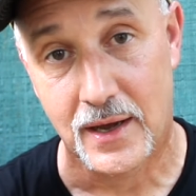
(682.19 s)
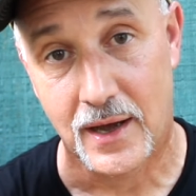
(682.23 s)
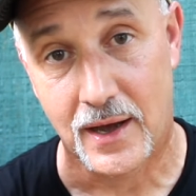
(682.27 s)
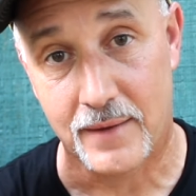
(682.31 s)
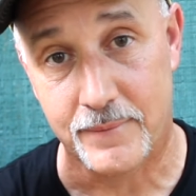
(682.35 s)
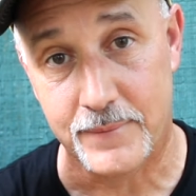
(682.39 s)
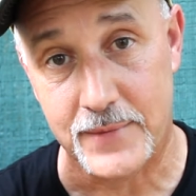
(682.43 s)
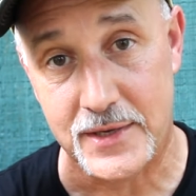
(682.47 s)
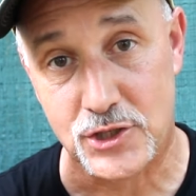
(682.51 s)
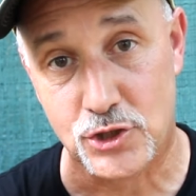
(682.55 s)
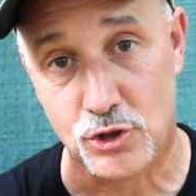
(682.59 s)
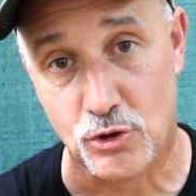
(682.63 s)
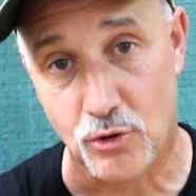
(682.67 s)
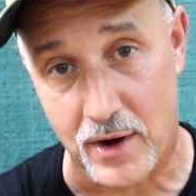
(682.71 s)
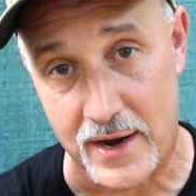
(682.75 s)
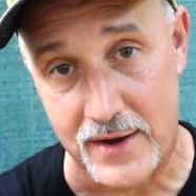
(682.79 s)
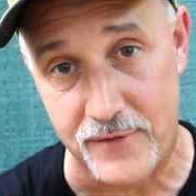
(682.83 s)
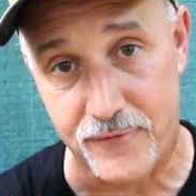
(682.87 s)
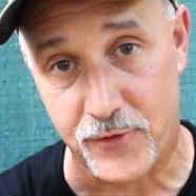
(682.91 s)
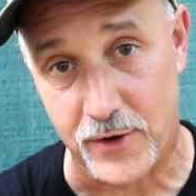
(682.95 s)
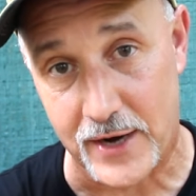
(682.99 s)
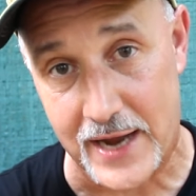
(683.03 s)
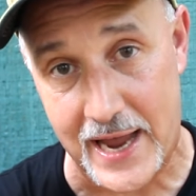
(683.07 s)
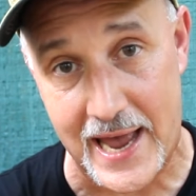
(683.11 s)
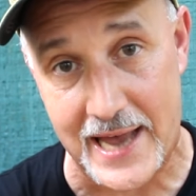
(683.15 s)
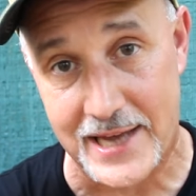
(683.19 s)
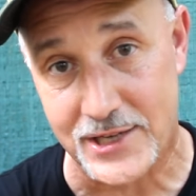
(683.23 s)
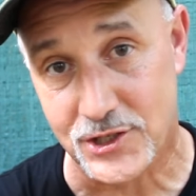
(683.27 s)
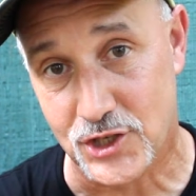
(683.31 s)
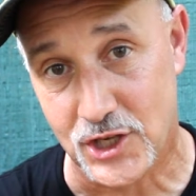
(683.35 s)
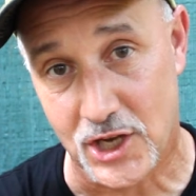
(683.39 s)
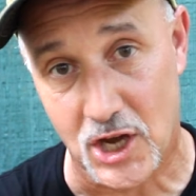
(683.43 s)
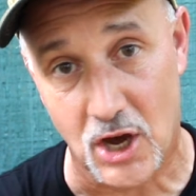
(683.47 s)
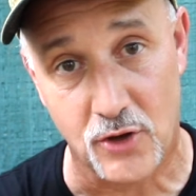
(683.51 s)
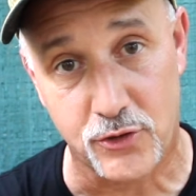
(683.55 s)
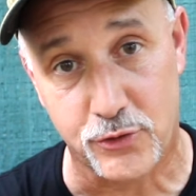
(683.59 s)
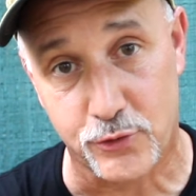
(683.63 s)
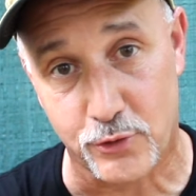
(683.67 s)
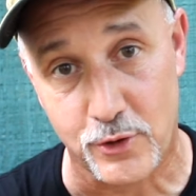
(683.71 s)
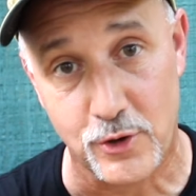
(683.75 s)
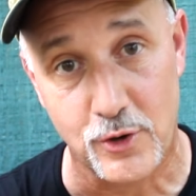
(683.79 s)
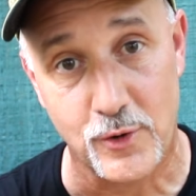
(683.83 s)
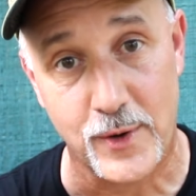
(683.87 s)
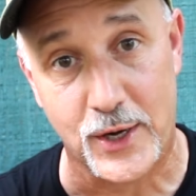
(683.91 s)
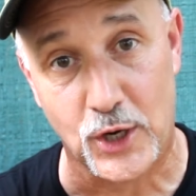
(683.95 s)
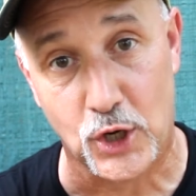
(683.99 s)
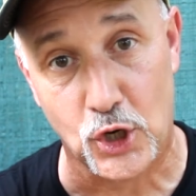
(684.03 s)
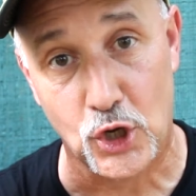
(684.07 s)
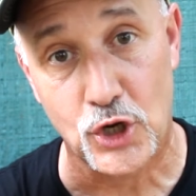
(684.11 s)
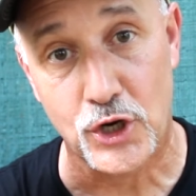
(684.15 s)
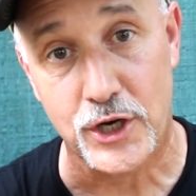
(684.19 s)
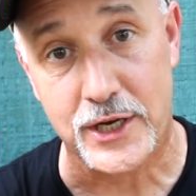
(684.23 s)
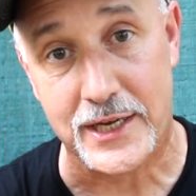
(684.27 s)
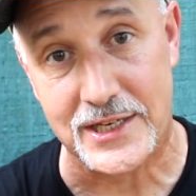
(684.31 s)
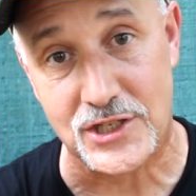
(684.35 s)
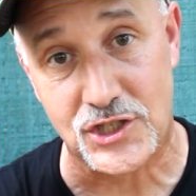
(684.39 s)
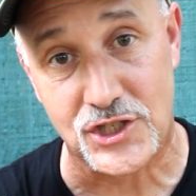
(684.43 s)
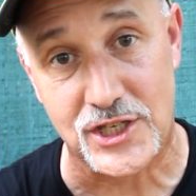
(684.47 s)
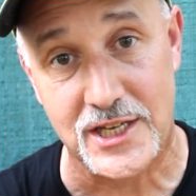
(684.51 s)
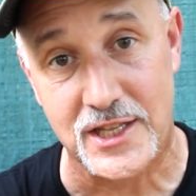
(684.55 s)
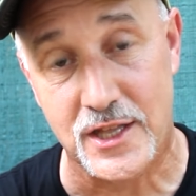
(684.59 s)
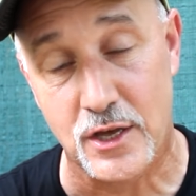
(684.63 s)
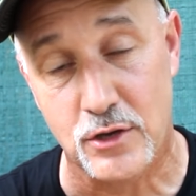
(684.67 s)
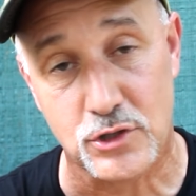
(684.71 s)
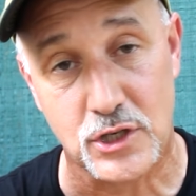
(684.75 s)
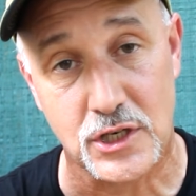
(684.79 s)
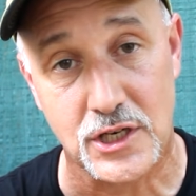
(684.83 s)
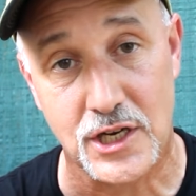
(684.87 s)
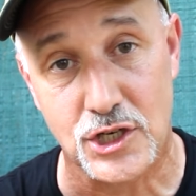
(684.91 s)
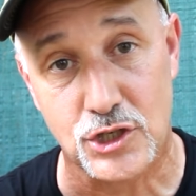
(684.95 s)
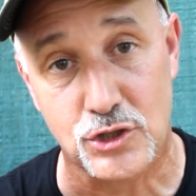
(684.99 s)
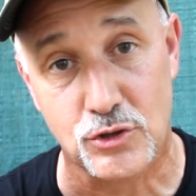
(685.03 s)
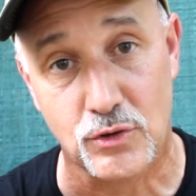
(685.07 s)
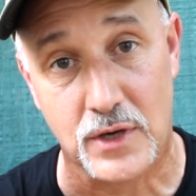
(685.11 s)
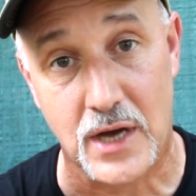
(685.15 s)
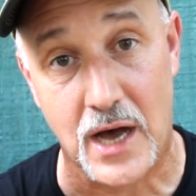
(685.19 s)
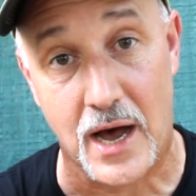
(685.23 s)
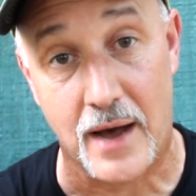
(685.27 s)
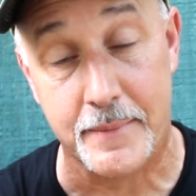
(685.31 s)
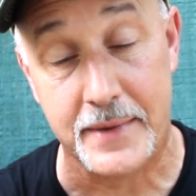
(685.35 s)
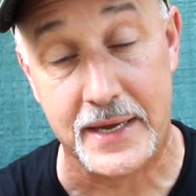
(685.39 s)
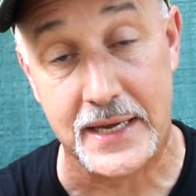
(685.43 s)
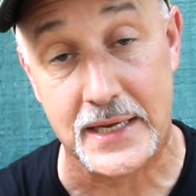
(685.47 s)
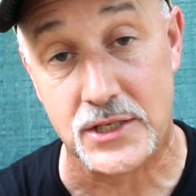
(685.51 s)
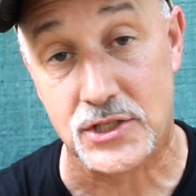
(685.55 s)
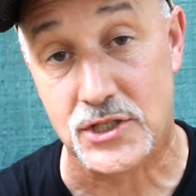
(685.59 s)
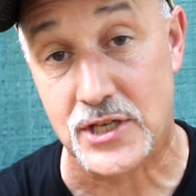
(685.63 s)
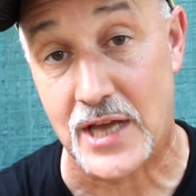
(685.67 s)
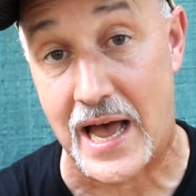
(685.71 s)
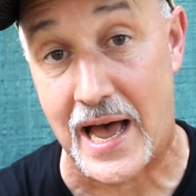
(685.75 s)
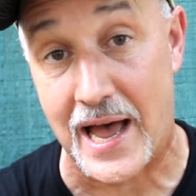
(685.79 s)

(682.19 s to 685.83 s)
Um, it's great for guys to go through and look and see those additional comments.